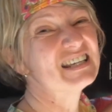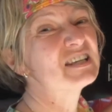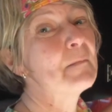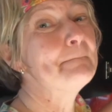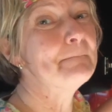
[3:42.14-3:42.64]

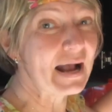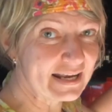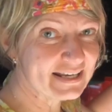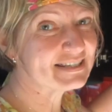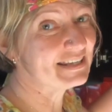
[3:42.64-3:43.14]

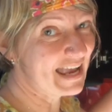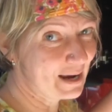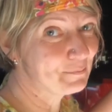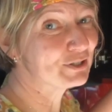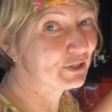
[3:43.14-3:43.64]
amazing how
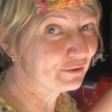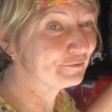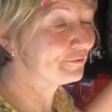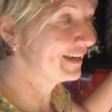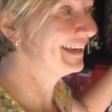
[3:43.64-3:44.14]
much you can
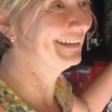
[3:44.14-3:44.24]
fit in.